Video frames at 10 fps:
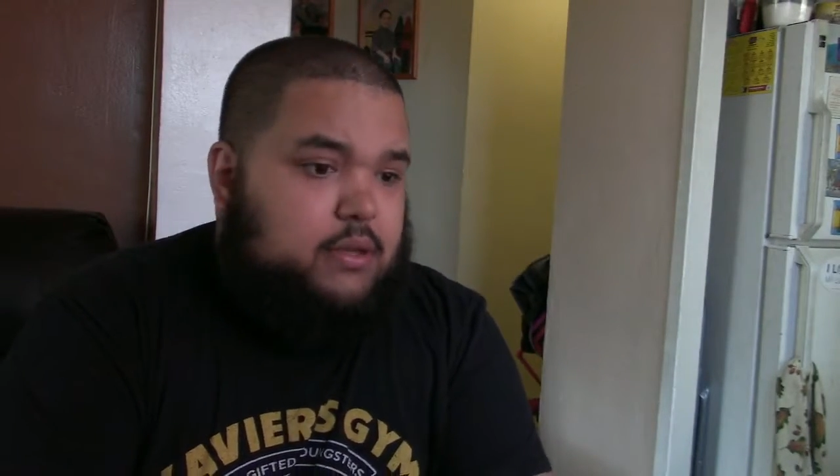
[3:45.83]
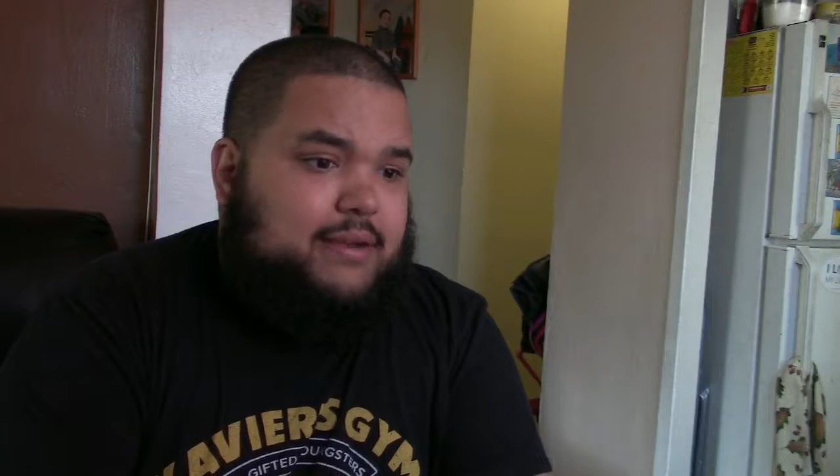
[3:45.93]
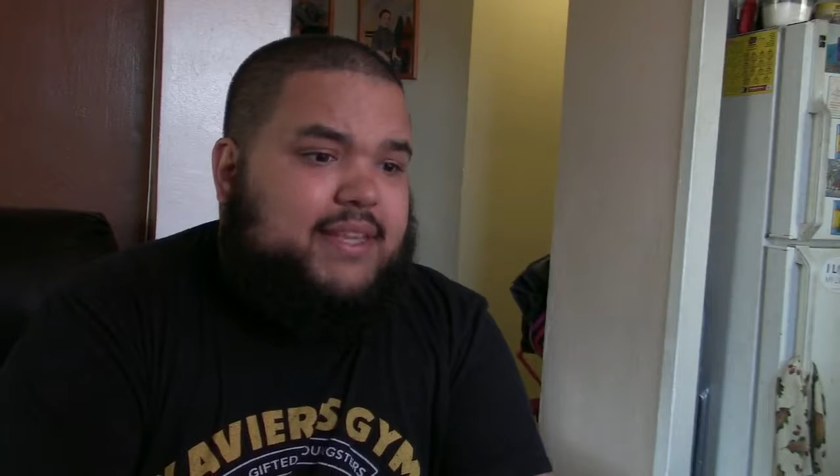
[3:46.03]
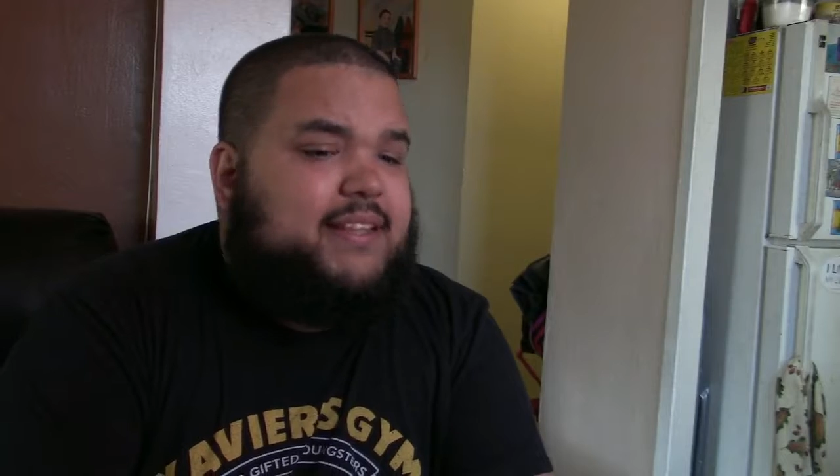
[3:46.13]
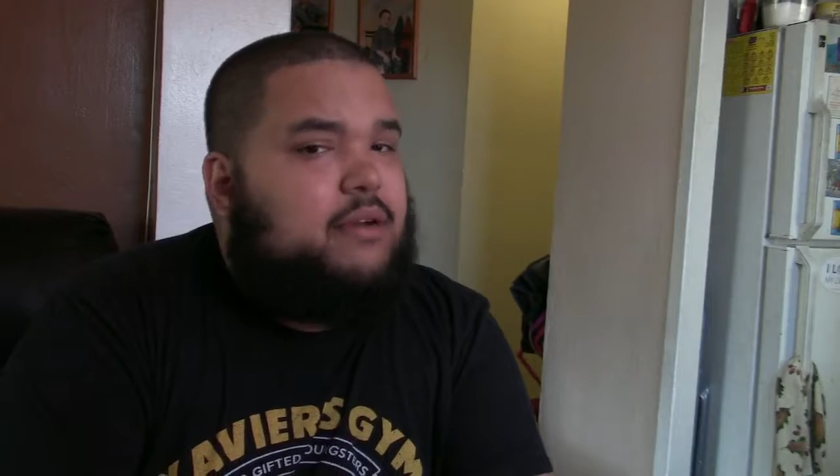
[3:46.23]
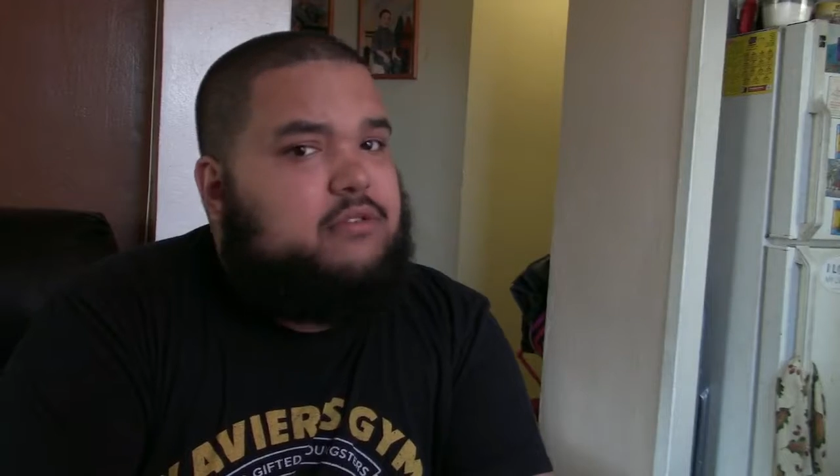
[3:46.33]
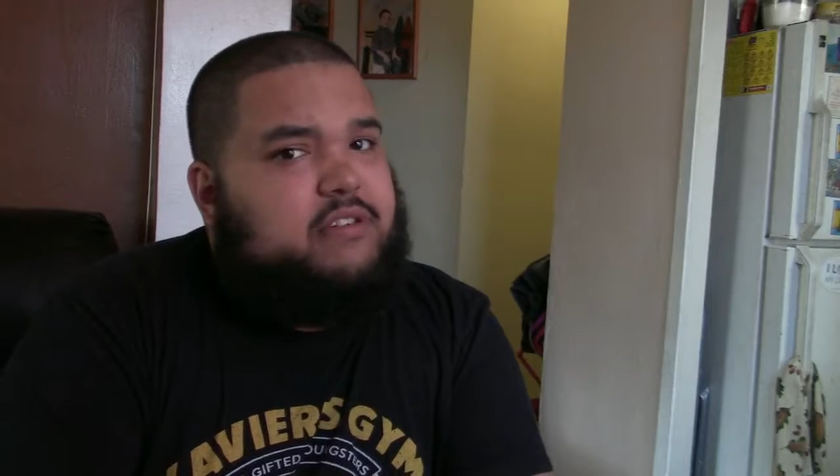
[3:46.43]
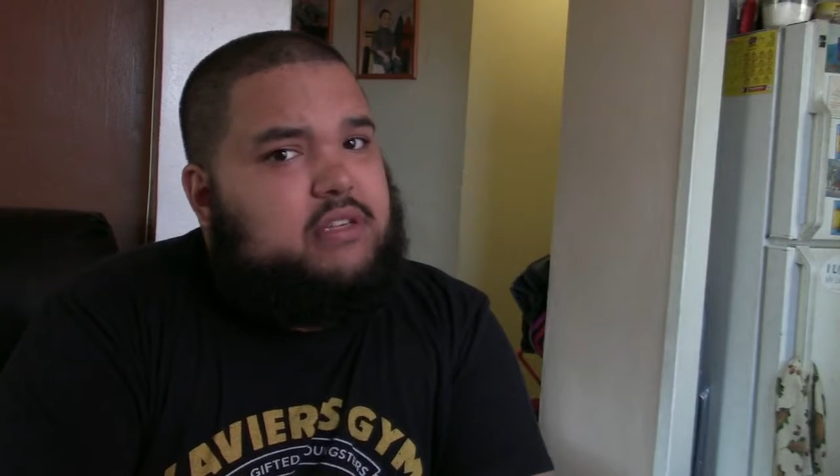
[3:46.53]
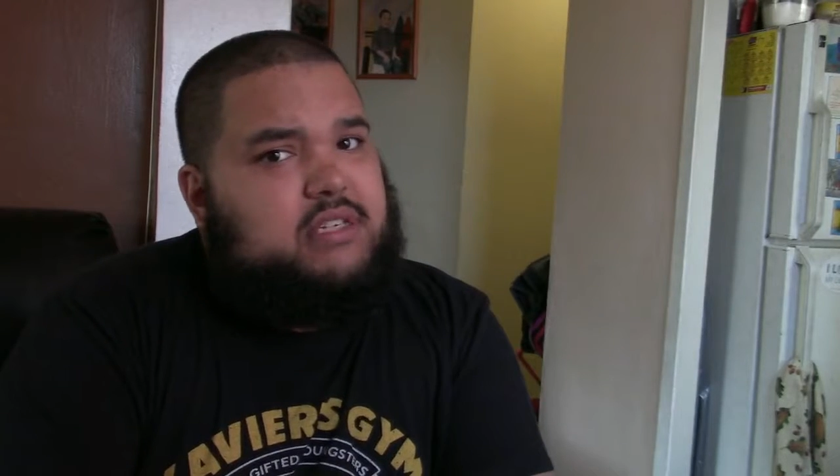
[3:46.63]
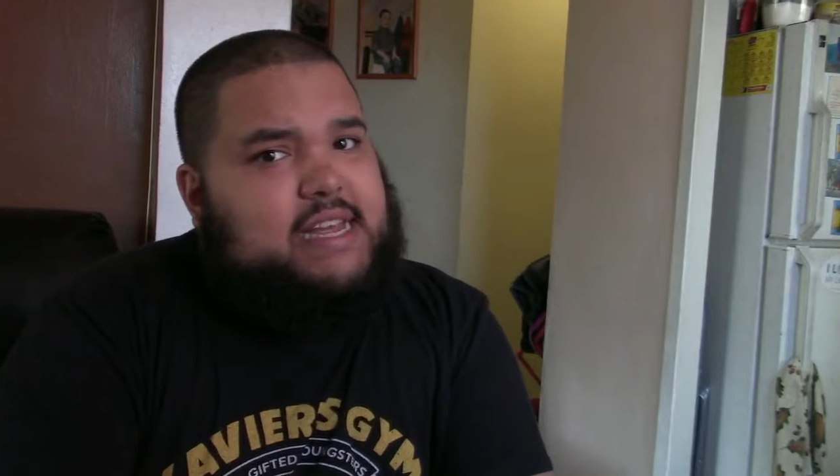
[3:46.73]
I think that was
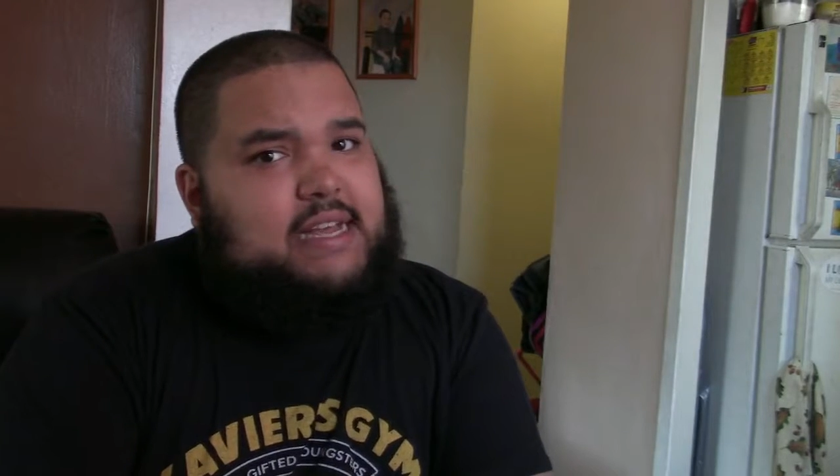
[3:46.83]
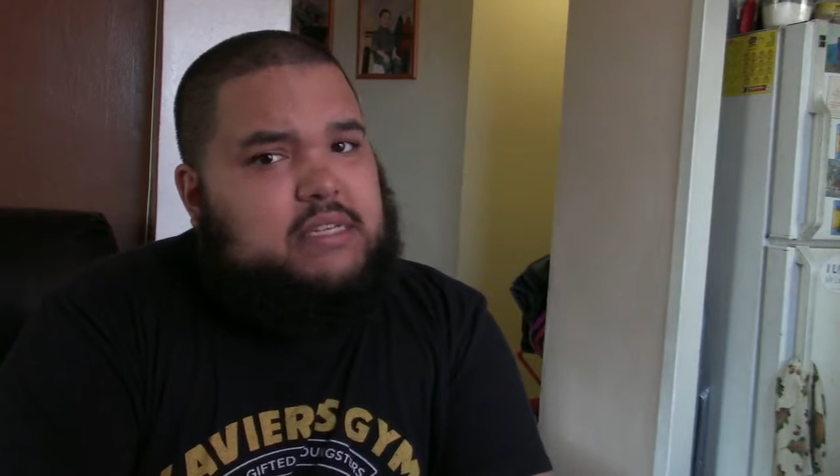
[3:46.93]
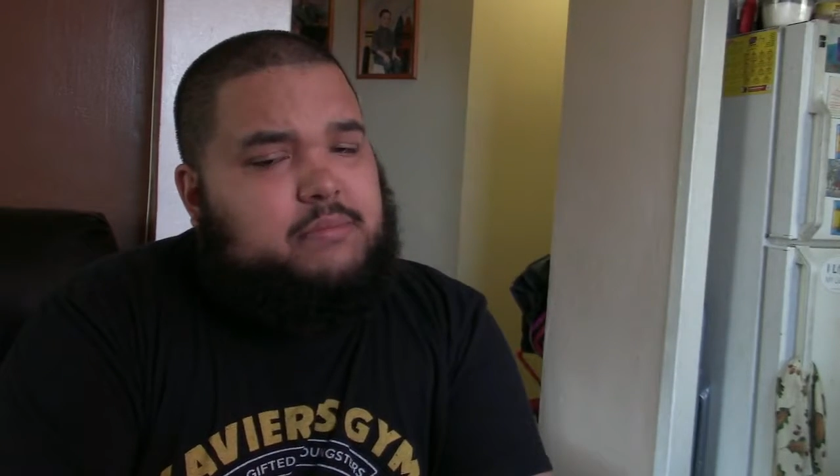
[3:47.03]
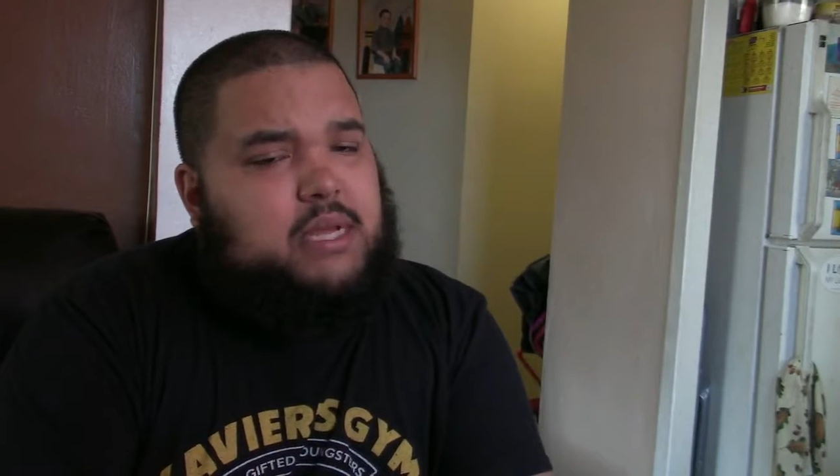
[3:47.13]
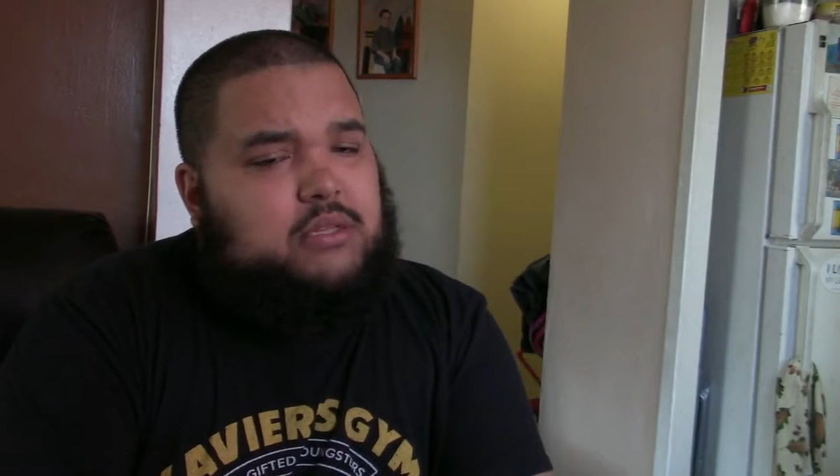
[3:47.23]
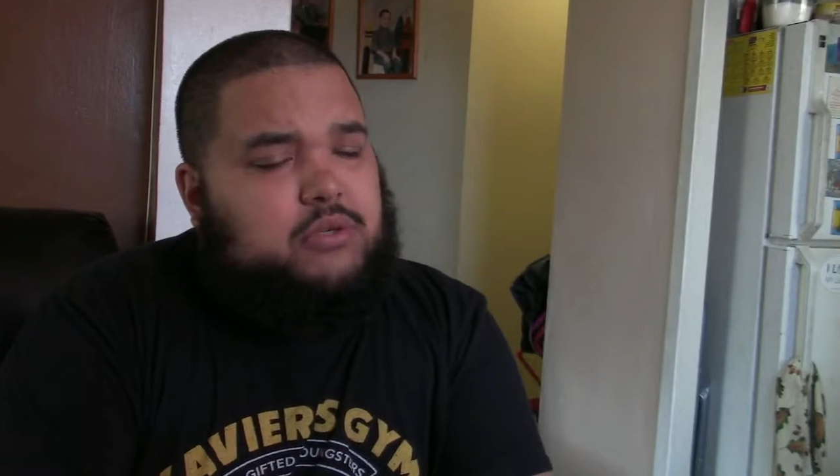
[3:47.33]
Victor Zsasz, I'm not